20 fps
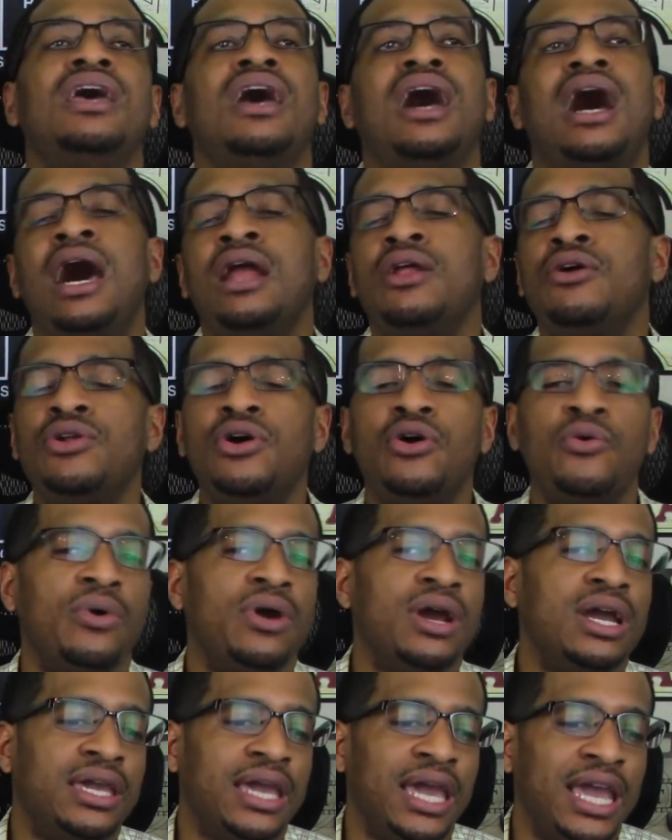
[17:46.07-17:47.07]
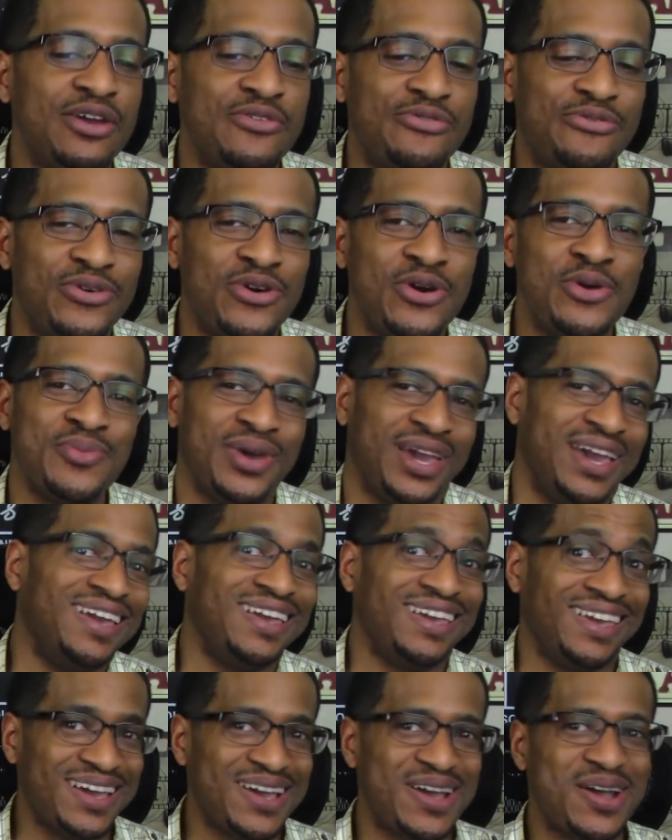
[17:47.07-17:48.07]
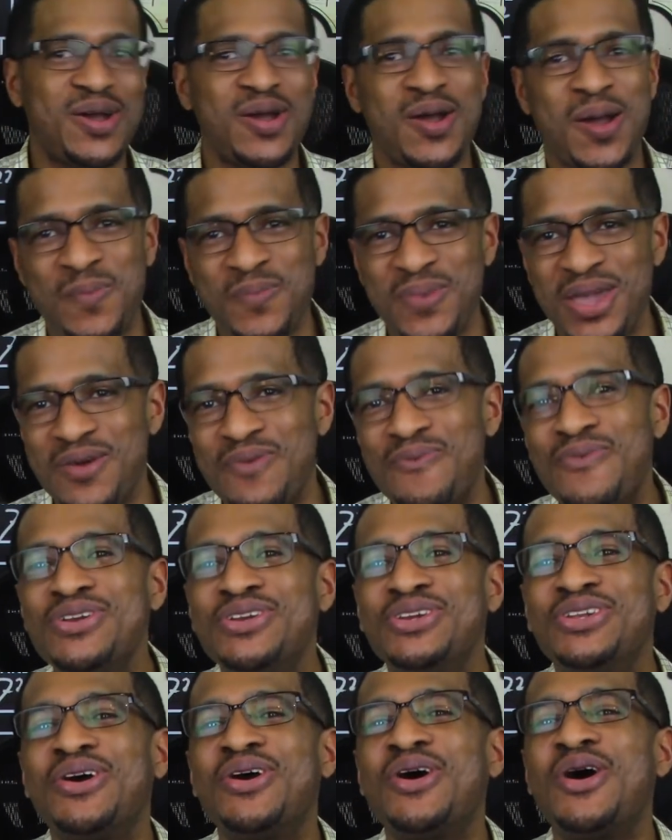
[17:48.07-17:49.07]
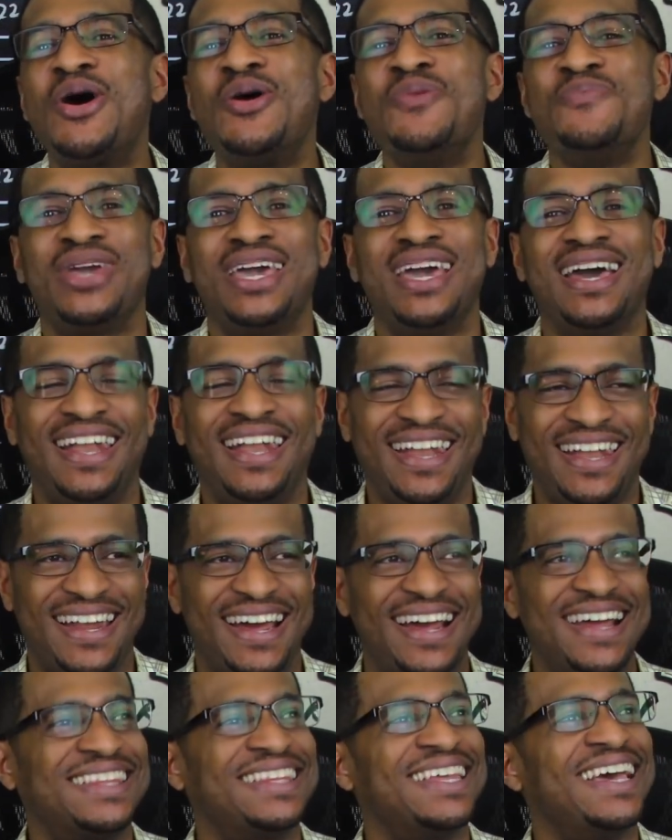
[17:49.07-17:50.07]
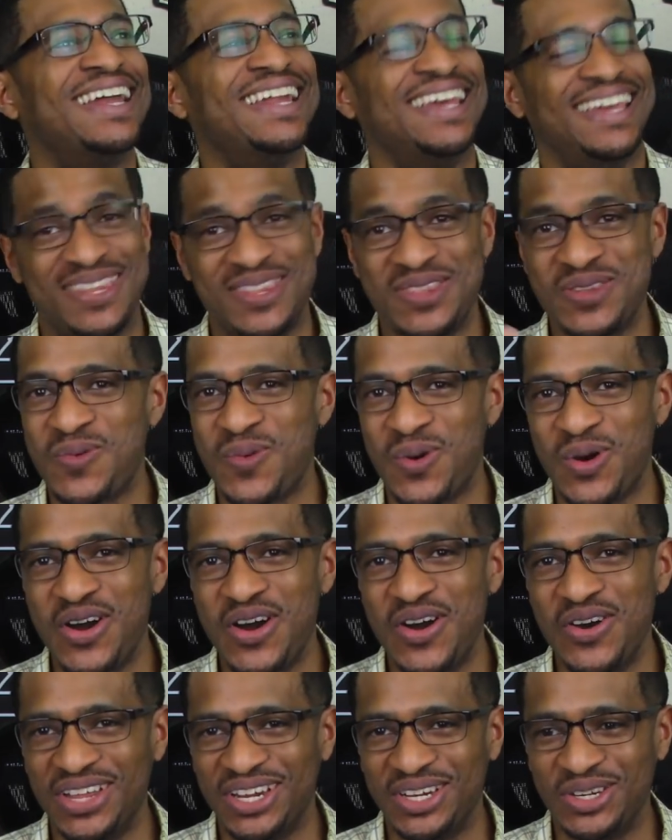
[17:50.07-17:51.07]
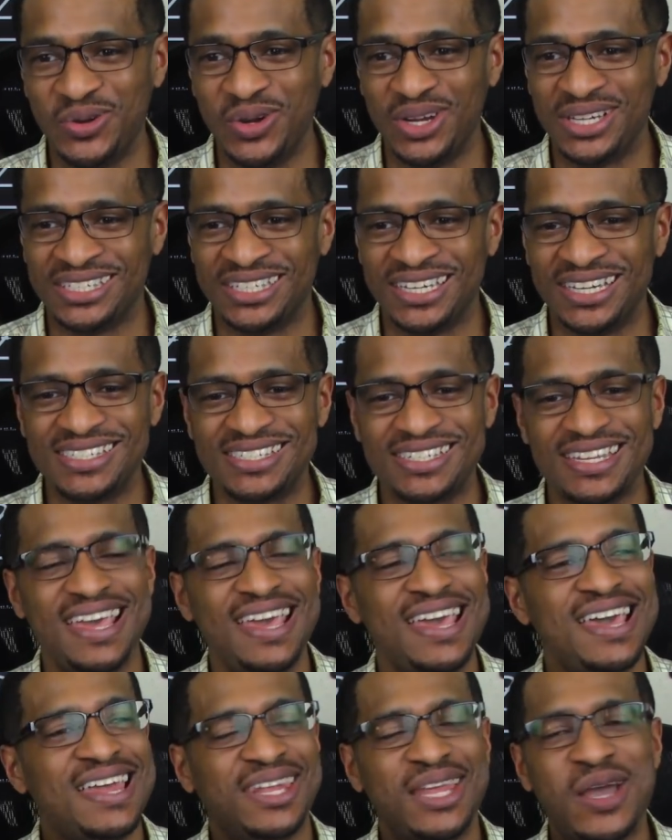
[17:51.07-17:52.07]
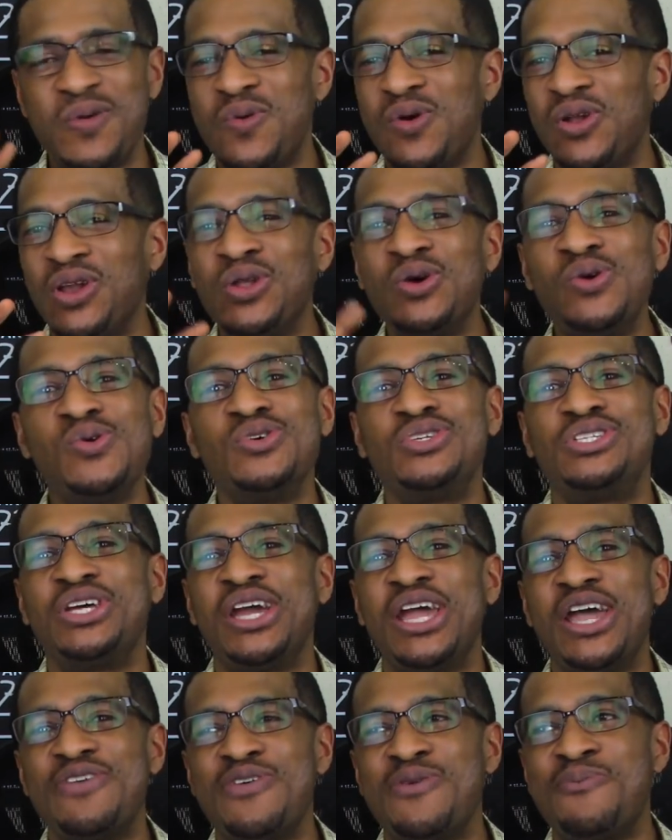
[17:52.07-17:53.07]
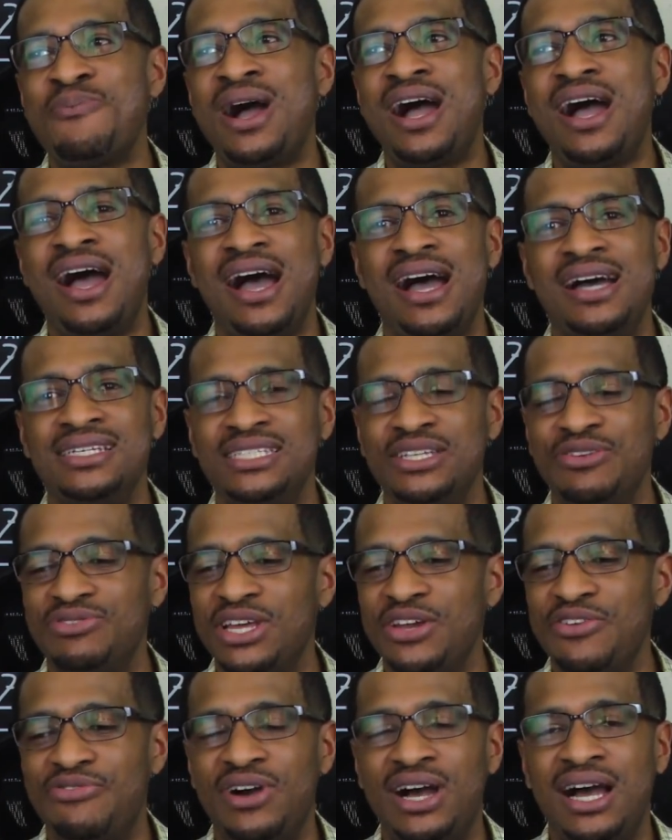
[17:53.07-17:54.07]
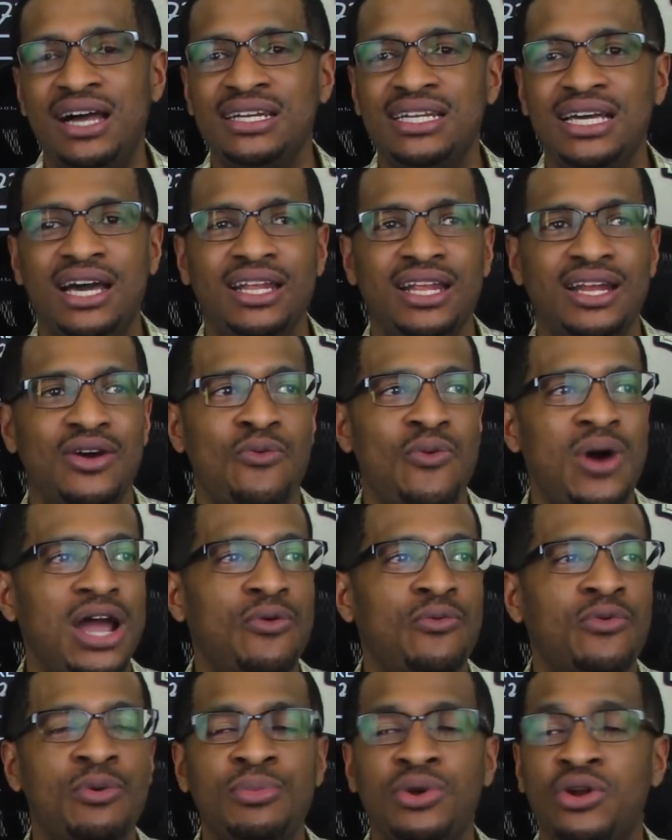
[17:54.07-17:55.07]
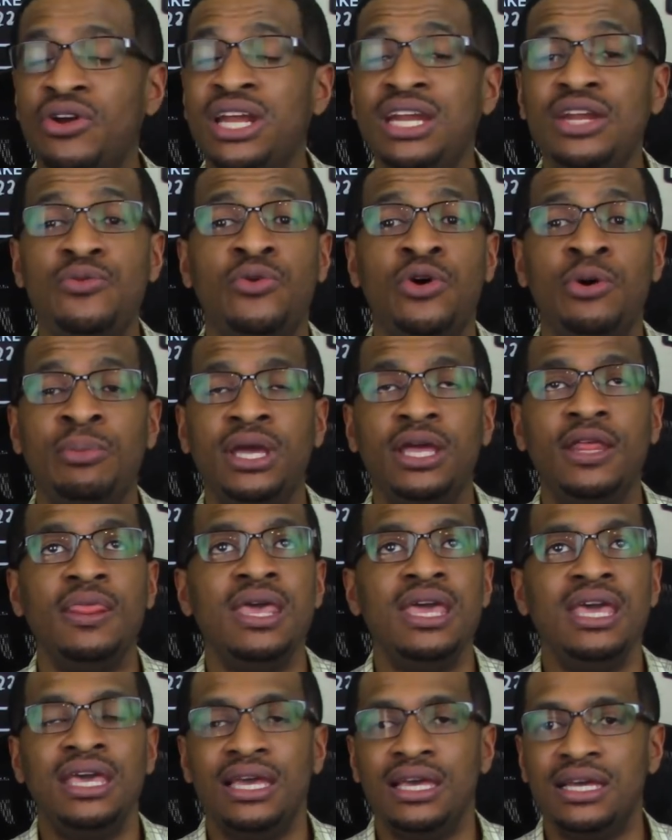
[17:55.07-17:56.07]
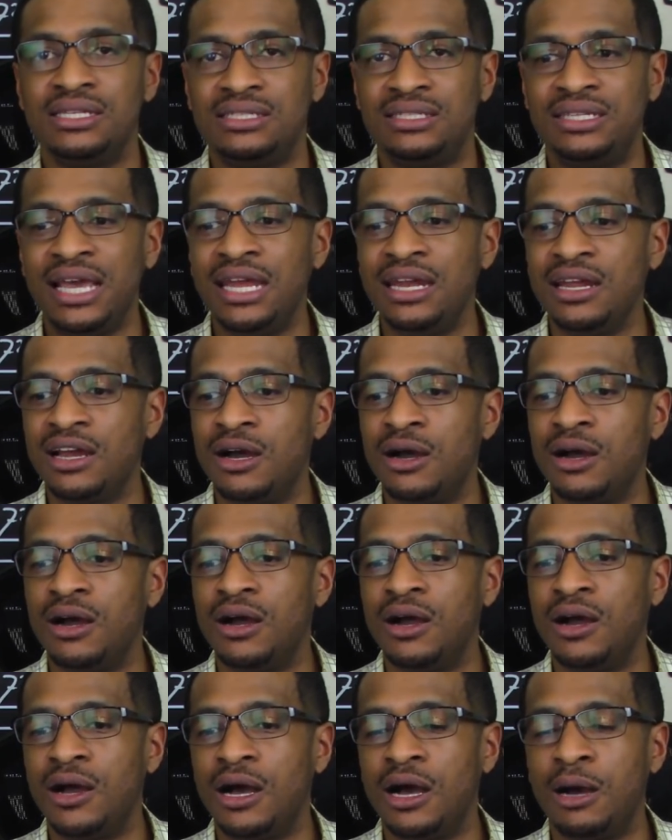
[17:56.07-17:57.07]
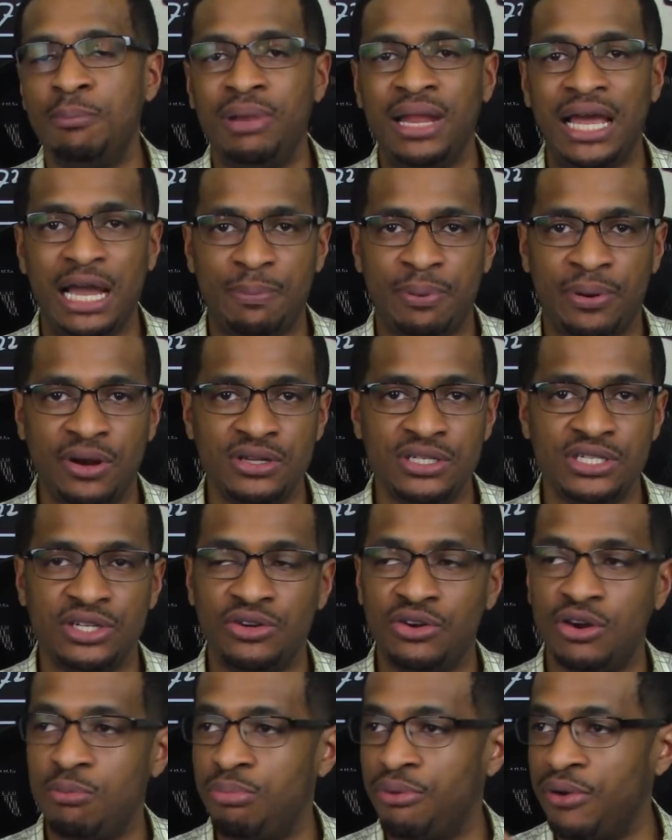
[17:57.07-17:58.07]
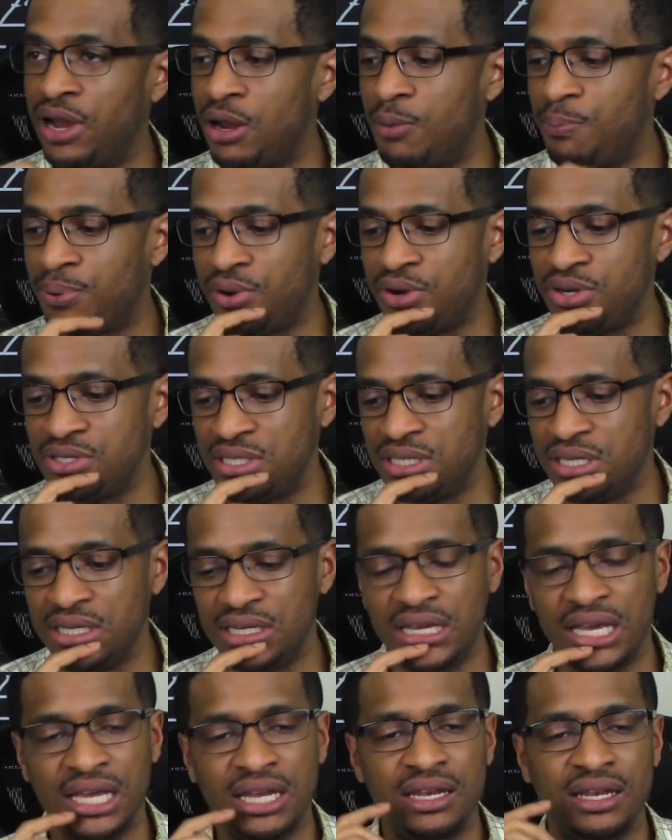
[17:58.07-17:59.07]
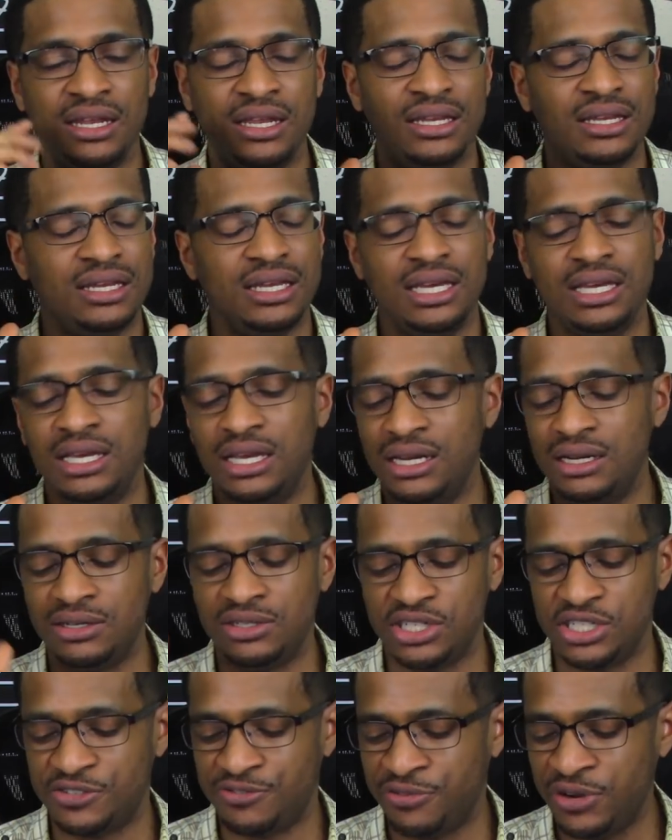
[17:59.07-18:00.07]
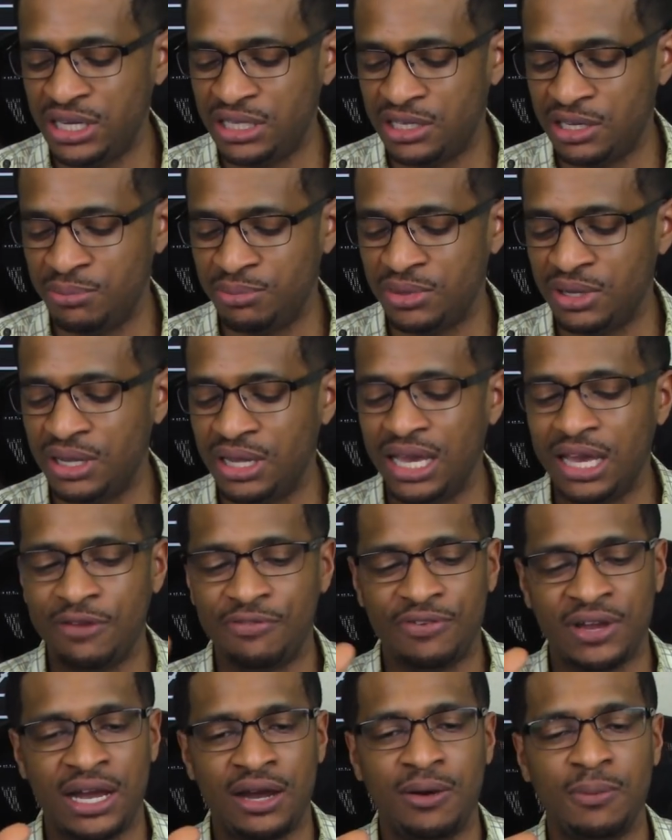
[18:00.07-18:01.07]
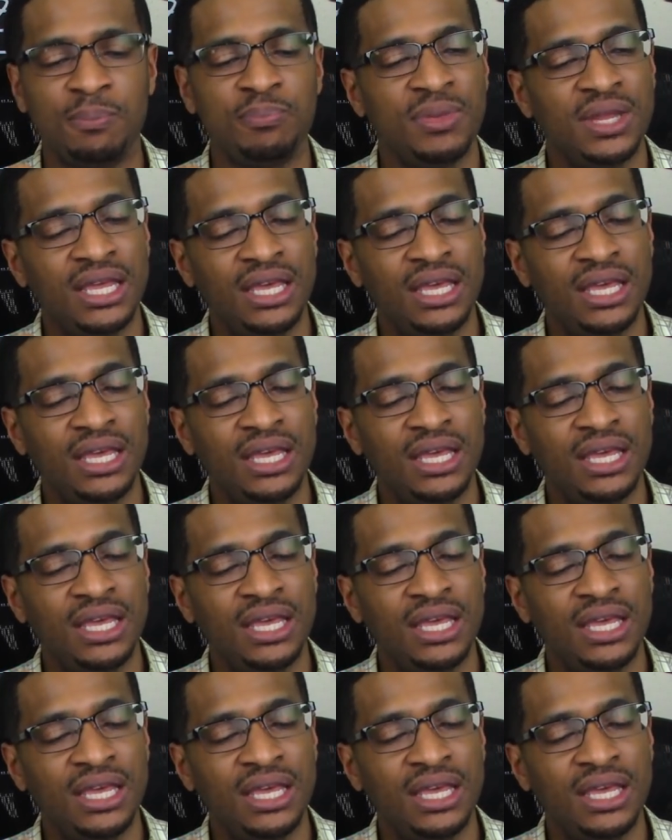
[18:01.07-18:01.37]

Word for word: I don't know where it came from. And yeah, I mean, we there are men like that in the world that do exist that will lose their effing minds if they find out that a white woman or any woman is dating a, a, a black person or a brown person, and it, it'll just freak them the f out.